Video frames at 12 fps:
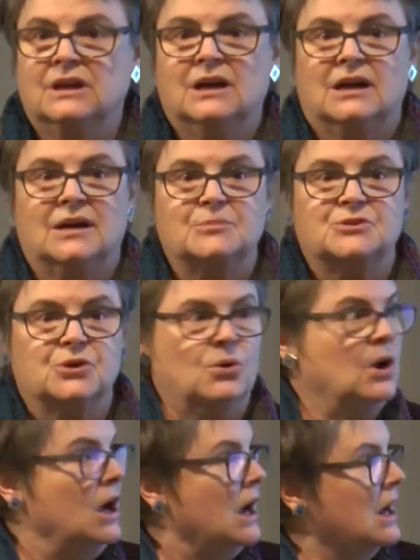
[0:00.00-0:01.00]
Um,
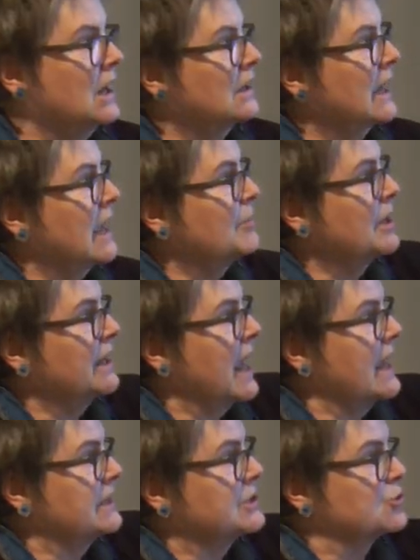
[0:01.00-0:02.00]
so uh, Emma and
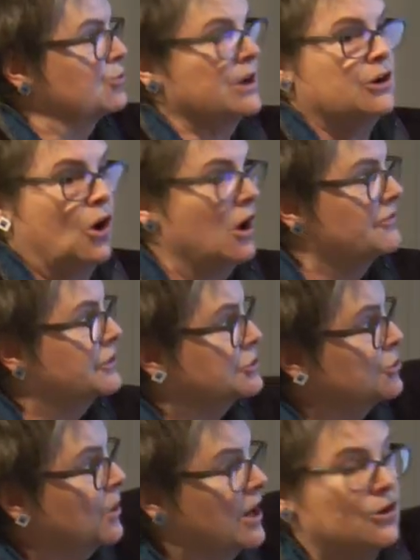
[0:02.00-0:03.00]
Agnes Ringolf, the
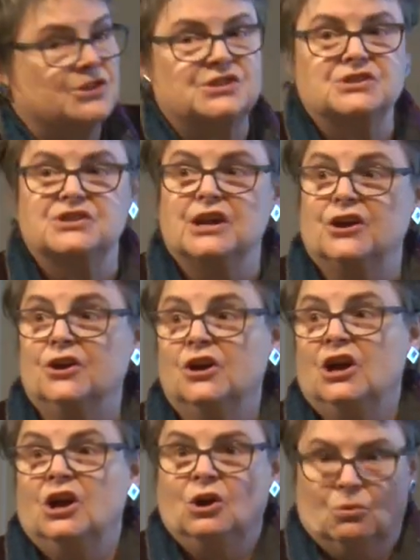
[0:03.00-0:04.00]
two heiresses there,
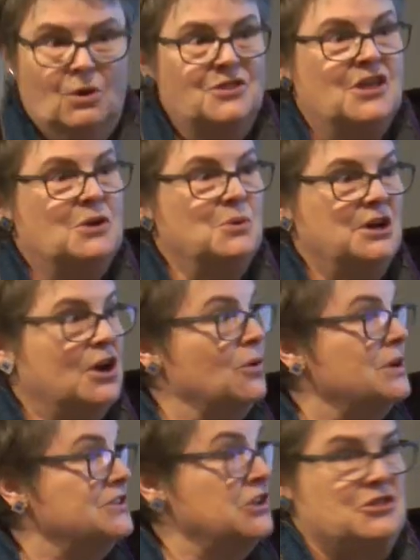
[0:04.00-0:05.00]
one thing we know
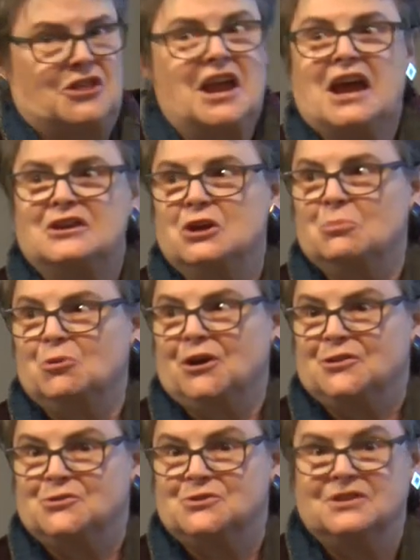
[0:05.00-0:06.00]
is they had no
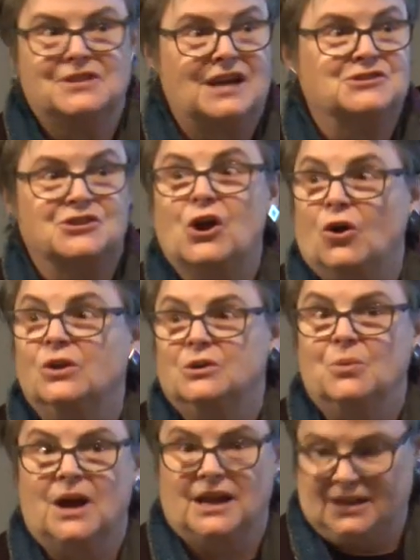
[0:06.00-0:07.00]
brothers. That's the only
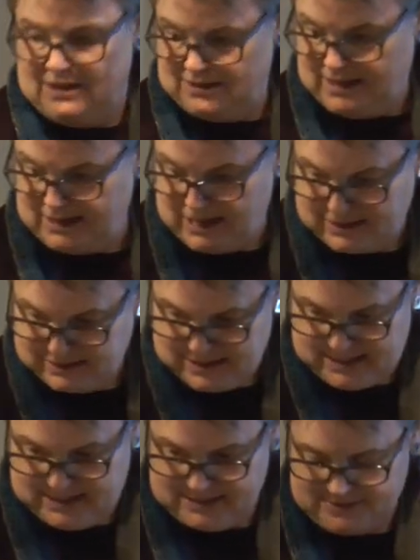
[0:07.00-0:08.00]
way they got
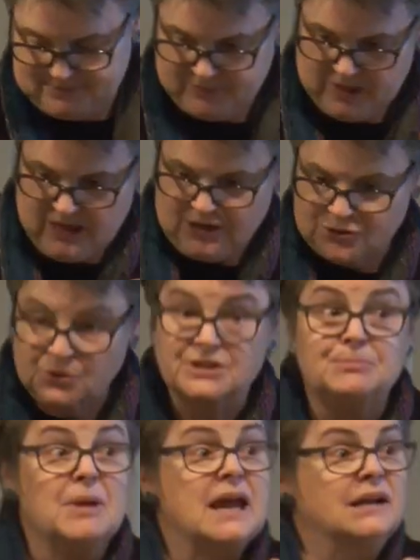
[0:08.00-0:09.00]
land. So it's
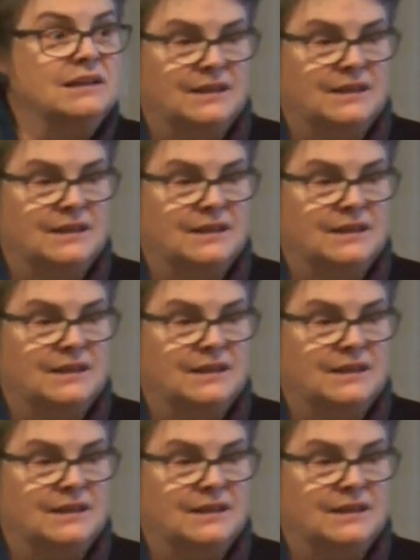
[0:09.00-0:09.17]
male